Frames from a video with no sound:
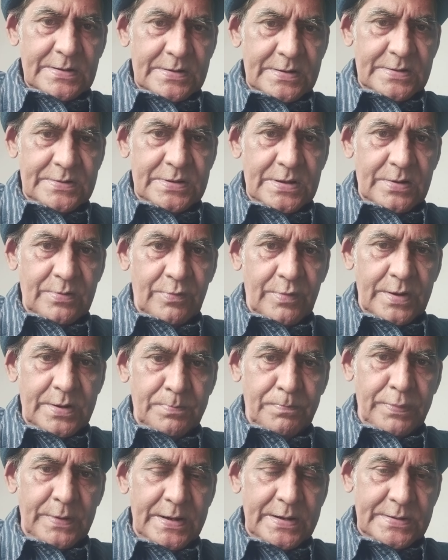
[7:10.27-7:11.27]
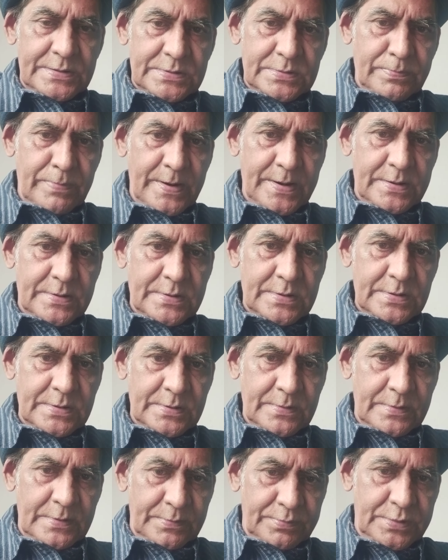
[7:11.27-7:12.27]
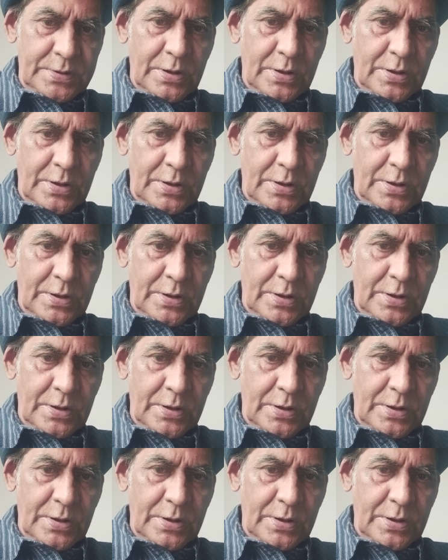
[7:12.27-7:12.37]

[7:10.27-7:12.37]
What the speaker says: Either one place bet, if